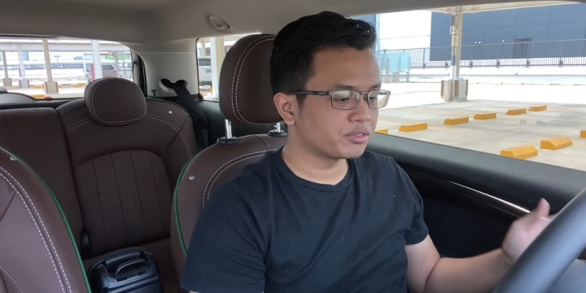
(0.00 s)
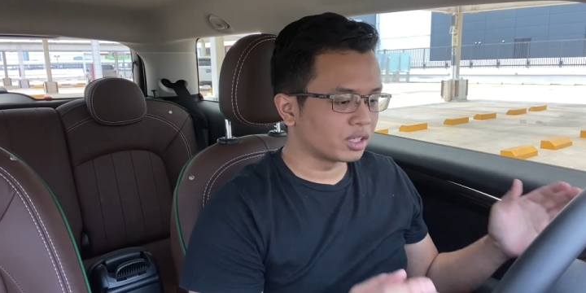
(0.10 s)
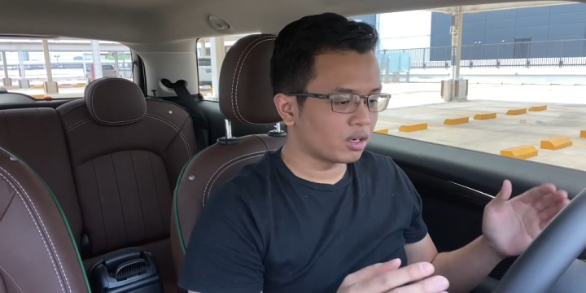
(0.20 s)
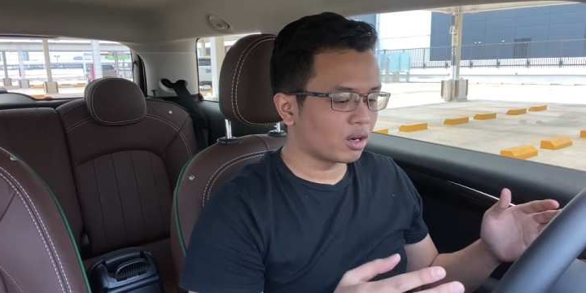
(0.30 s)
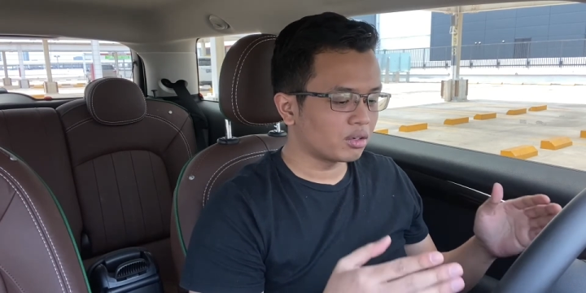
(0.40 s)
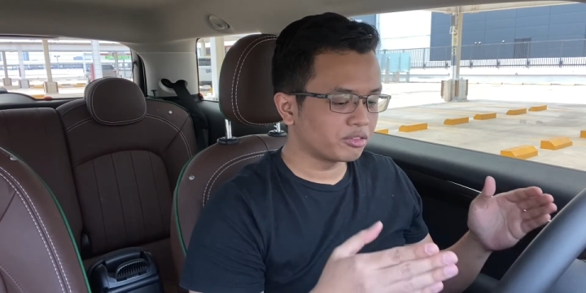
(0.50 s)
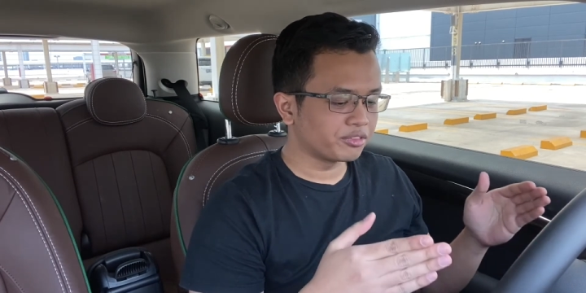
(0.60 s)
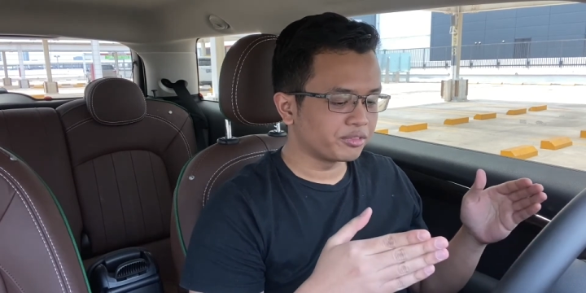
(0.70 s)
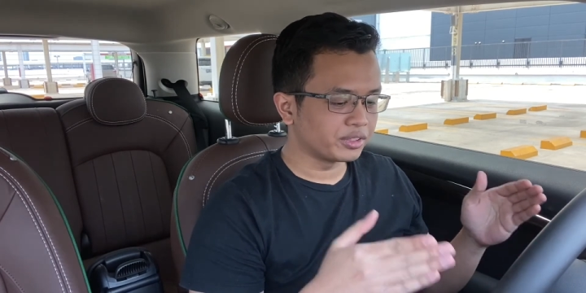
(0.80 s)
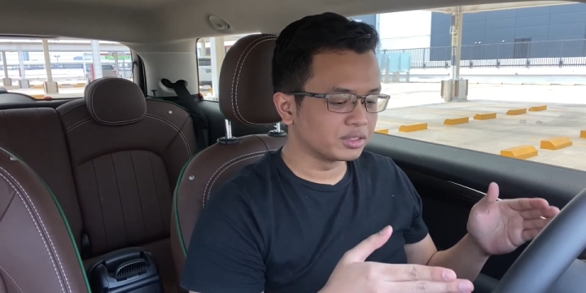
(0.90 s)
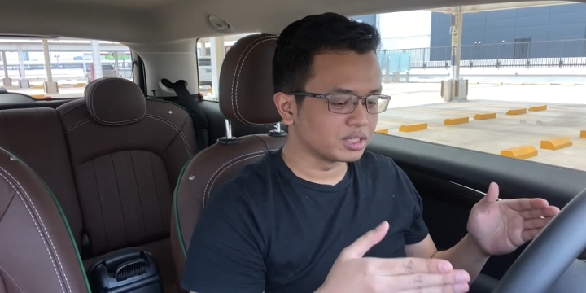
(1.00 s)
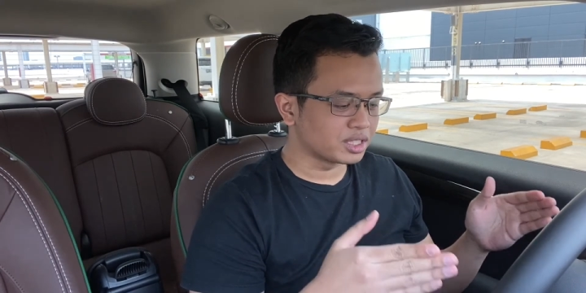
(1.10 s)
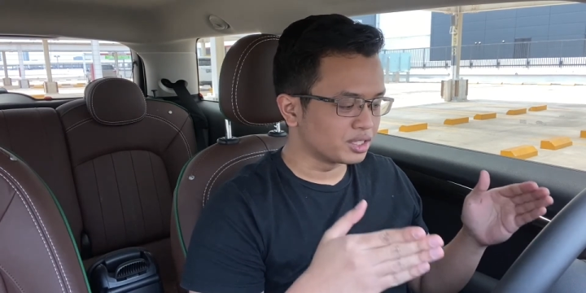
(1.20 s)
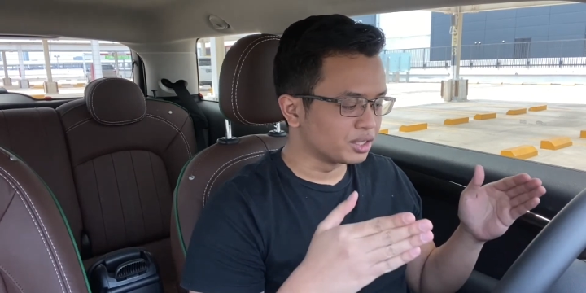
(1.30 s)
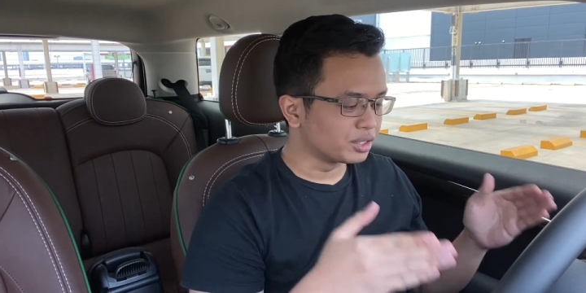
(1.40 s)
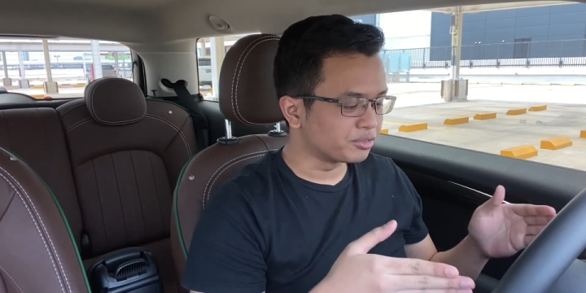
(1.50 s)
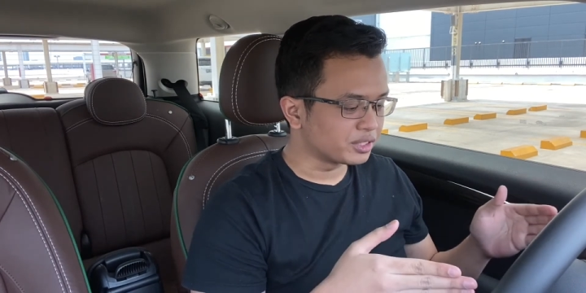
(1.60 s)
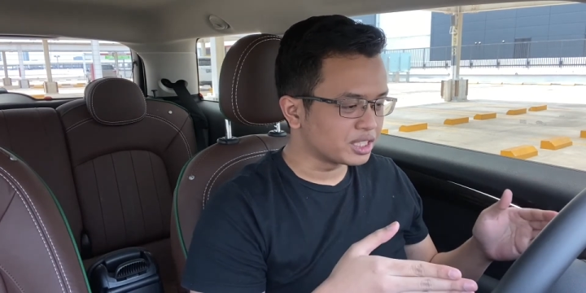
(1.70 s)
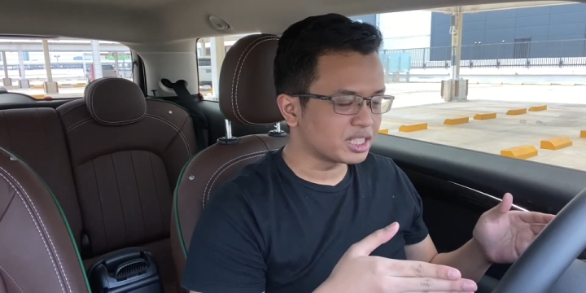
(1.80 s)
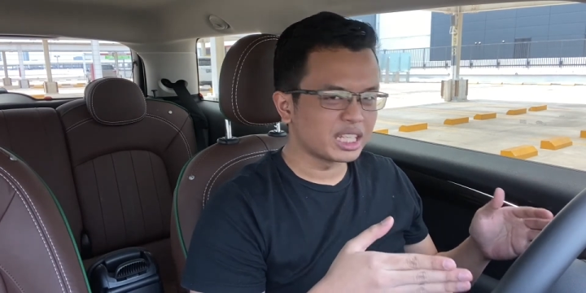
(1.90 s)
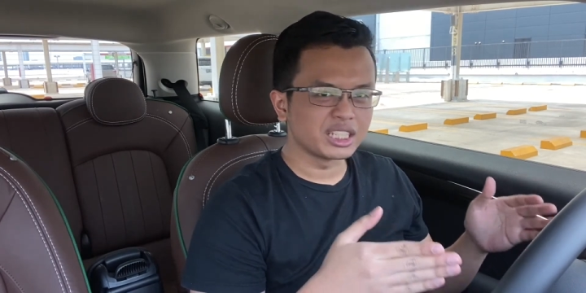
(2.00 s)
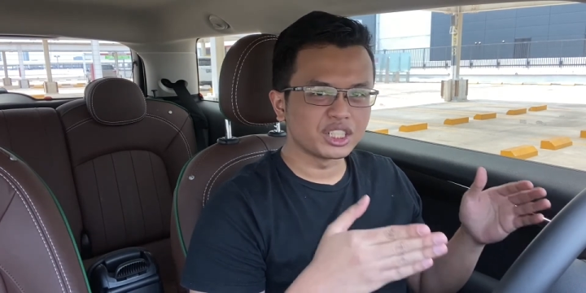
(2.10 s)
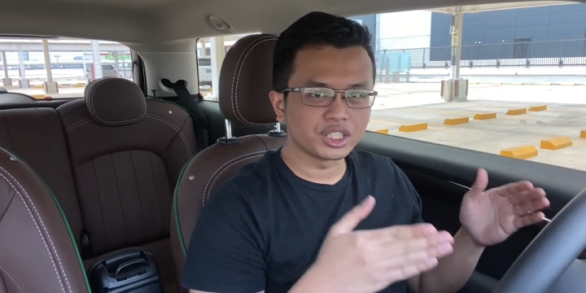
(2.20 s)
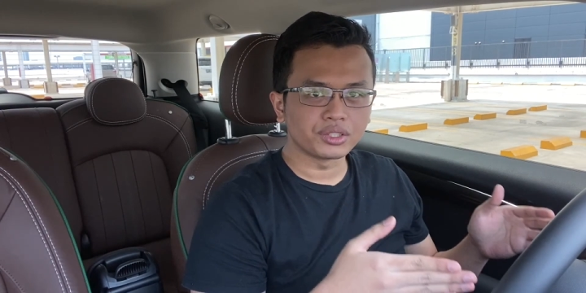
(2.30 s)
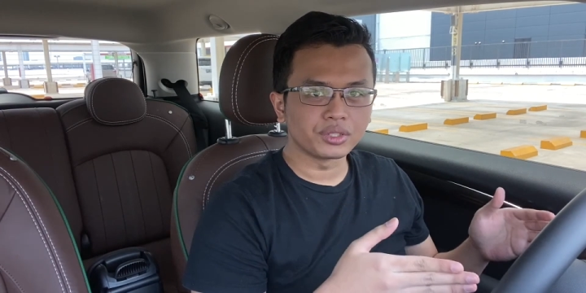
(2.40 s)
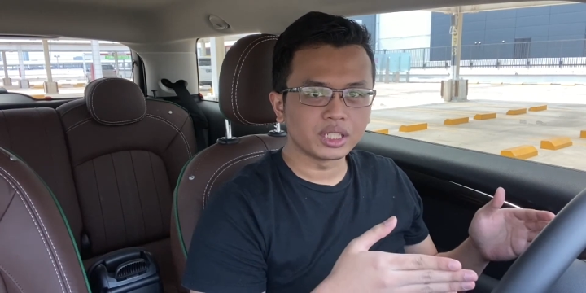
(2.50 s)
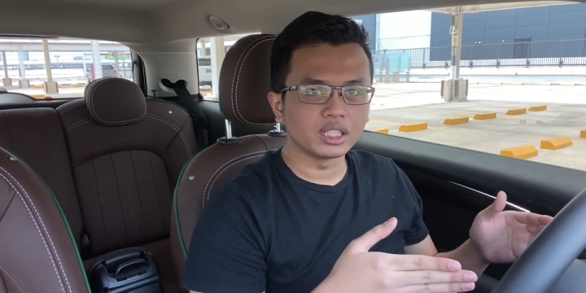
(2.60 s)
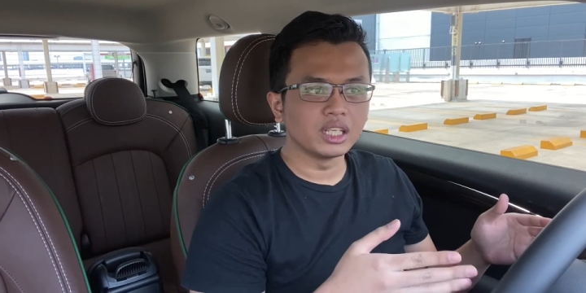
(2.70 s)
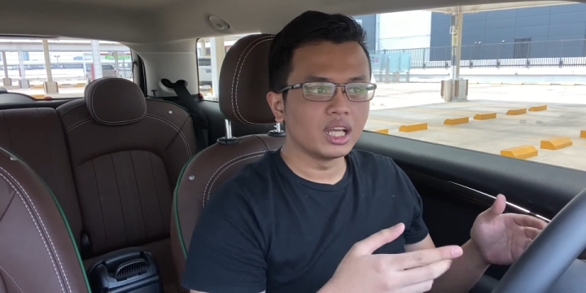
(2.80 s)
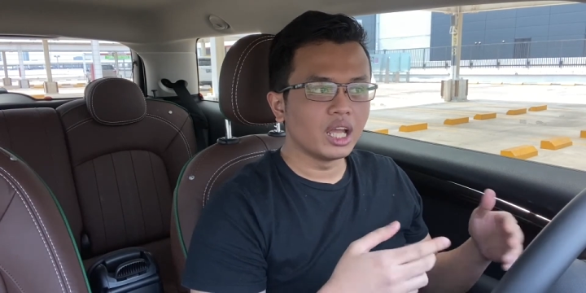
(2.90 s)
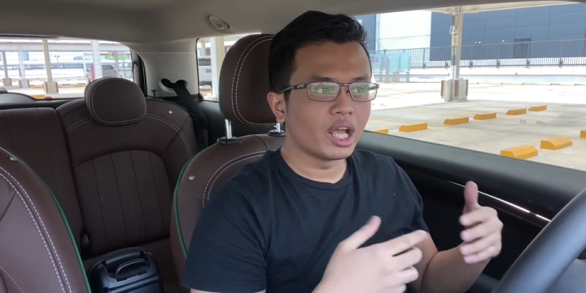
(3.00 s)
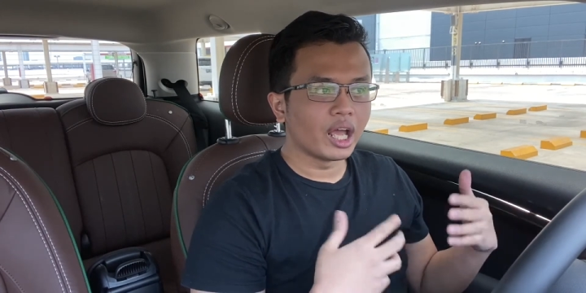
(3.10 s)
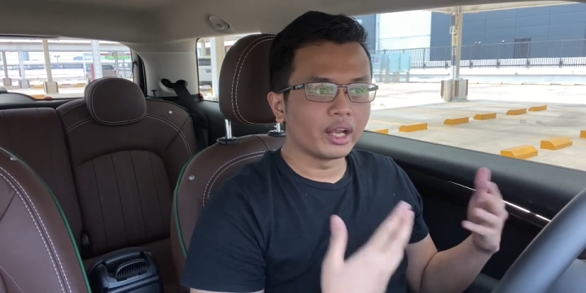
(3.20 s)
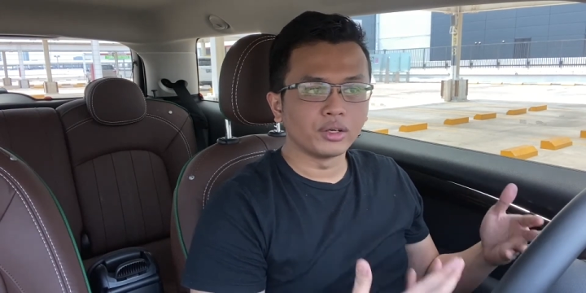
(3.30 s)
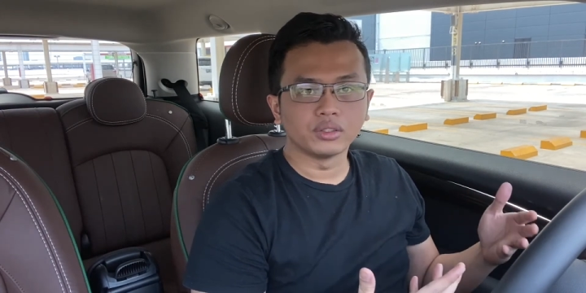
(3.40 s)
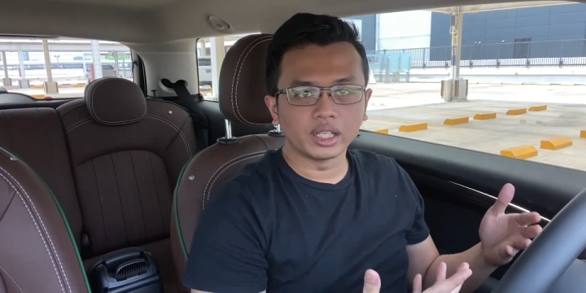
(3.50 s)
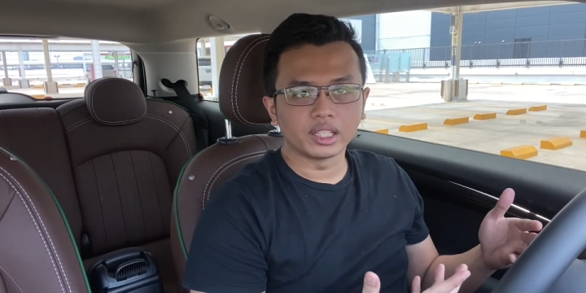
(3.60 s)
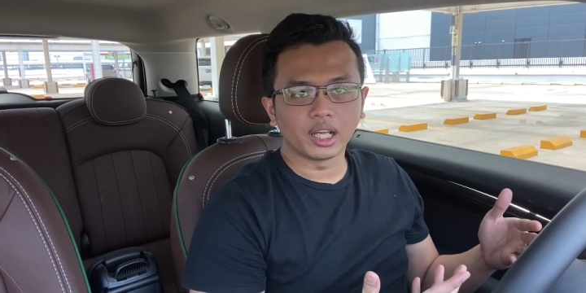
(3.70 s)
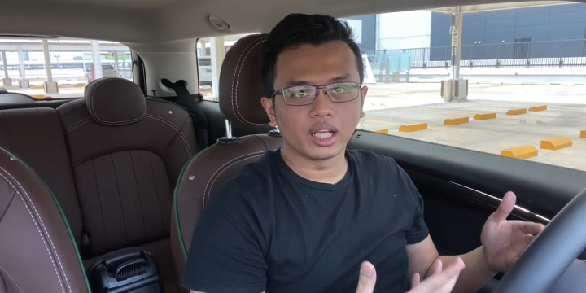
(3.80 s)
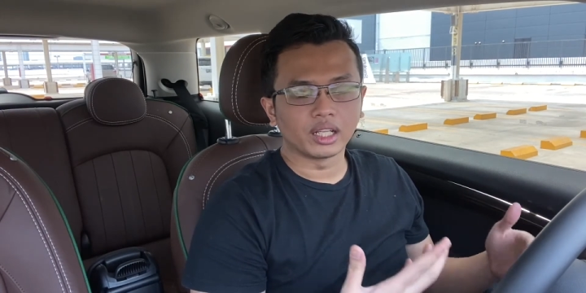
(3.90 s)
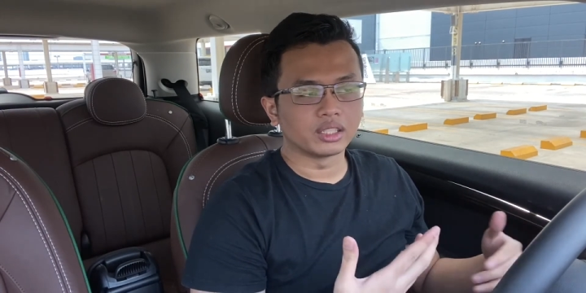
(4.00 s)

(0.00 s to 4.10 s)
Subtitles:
The car feels nervous and jittery, and I don't like that.